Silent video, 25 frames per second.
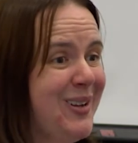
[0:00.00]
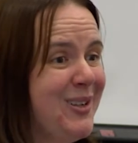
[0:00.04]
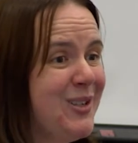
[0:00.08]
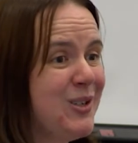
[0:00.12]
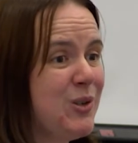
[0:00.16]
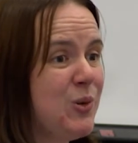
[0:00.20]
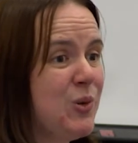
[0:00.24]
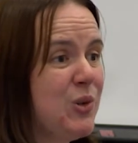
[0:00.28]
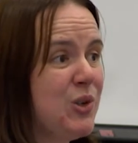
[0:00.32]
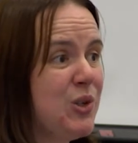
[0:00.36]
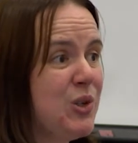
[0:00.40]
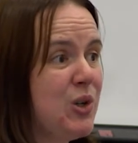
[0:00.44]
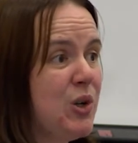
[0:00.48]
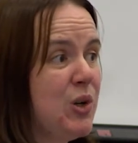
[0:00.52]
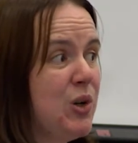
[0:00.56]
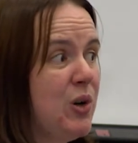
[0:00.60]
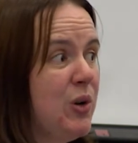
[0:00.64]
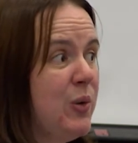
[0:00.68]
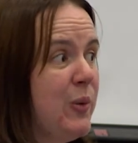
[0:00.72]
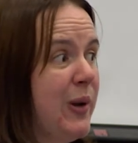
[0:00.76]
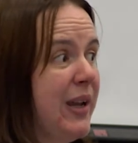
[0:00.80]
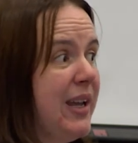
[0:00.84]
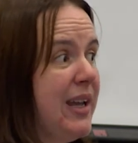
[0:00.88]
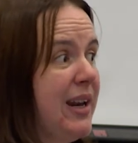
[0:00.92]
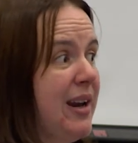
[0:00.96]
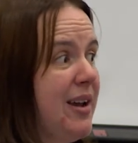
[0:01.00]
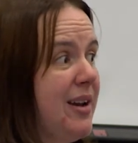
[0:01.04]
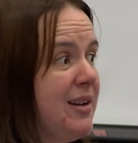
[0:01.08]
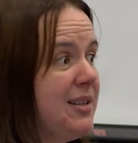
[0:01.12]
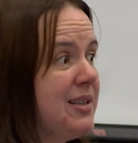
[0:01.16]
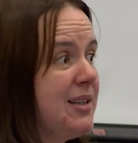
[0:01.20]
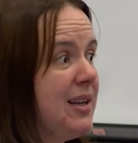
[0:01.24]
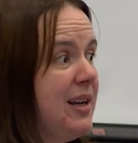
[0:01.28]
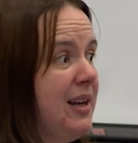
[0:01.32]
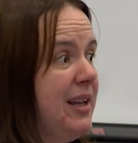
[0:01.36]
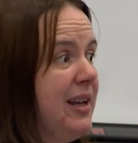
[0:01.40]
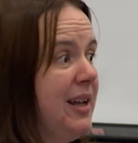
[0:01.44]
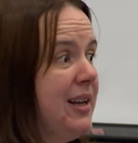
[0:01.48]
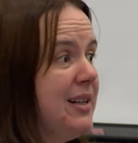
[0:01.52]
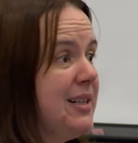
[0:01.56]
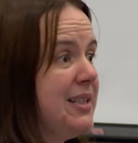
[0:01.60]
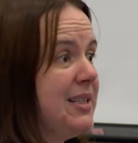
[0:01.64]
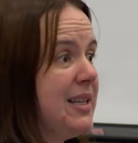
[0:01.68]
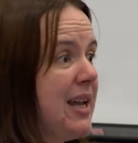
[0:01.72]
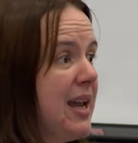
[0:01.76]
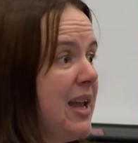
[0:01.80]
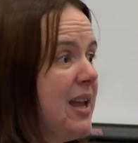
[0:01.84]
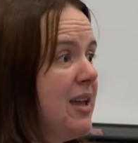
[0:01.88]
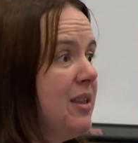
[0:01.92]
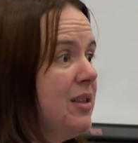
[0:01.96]
So the sooner we can escalate and
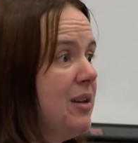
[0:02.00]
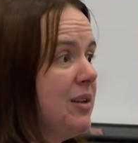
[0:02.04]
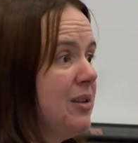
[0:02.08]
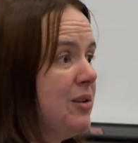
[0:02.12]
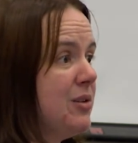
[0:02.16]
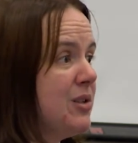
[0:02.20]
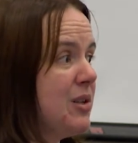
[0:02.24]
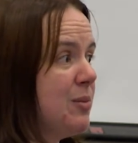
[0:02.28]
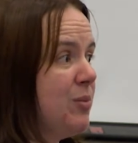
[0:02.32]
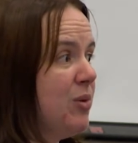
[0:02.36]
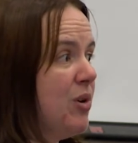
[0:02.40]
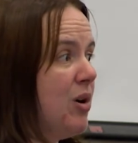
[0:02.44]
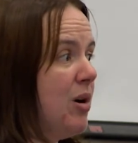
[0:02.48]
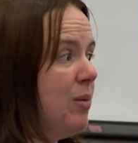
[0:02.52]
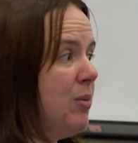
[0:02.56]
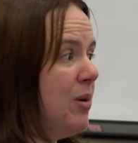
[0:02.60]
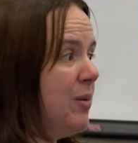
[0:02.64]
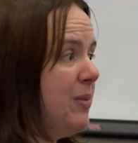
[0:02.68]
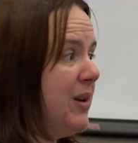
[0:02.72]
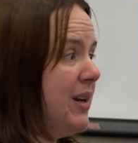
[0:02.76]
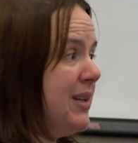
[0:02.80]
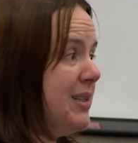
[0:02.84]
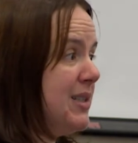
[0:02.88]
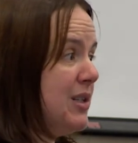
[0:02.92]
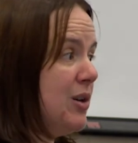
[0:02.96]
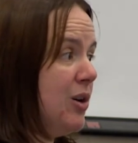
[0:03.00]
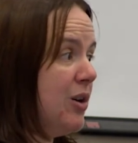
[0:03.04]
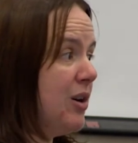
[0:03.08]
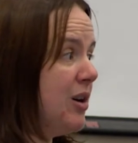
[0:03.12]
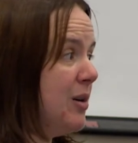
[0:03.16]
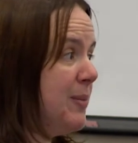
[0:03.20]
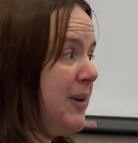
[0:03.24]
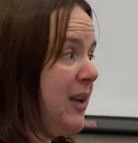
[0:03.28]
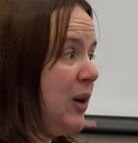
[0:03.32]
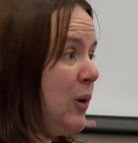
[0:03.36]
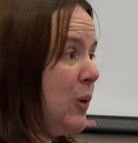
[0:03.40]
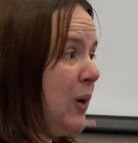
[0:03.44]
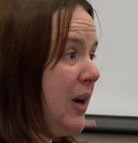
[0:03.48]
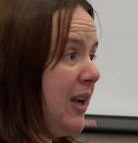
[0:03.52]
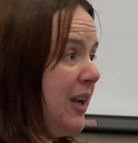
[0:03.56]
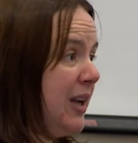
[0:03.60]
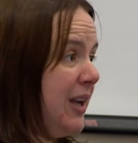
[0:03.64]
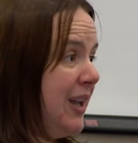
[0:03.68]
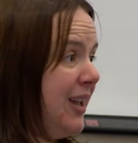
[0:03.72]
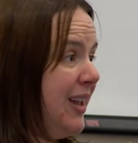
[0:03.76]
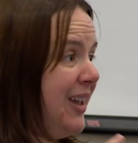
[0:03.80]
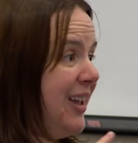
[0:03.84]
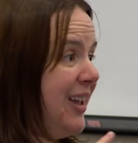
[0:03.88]
say that there's a problem and it's not going to be quick,